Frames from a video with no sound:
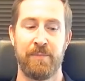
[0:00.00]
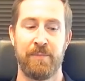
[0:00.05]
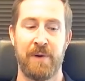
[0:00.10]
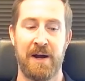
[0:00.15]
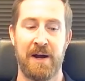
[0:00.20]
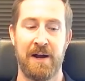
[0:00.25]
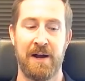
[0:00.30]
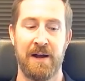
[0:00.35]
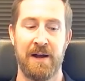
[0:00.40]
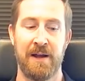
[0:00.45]

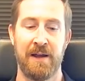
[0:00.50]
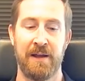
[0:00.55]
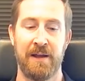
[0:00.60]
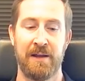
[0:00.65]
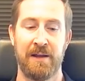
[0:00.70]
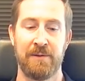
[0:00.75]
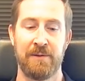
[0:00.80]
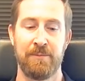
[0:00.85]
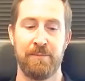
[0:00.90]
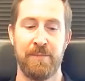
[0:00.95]

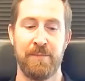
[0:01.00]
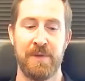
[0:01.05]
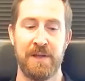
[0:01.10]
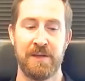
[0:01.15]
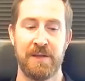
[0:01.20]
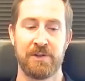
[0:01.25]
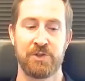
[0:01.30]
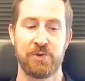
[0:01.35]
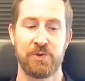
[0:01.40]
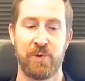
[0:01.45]
by
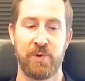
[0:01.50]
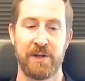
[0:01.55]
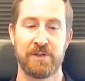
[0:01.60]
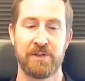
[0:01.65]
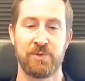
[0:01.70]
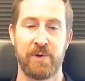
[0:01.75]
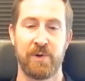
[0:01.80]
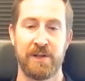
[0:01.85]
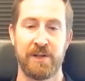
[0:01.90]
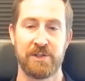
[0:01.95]
mid
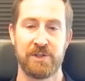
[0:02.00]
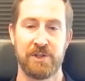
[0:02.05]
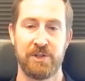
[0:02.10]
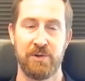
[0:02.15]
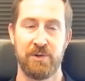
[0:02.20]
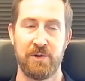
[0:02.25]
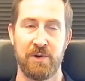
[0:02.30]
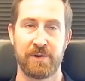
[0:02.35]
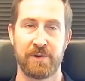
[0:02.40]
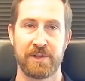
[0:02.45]

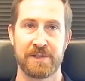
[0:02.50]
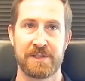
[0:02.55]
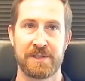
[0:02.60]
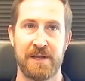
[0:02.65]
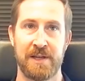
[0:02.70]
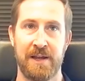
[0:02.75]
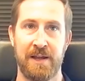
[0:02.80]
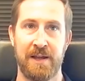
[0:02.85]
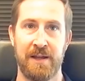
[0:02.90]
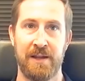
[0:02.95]
2022. I want to
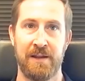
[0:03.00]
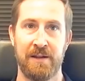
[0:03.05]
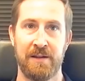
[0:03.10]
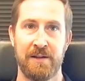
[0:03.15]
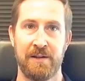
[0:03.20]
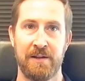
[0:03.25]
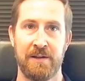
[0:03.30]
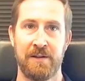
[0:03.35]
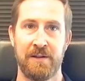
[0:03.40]
say,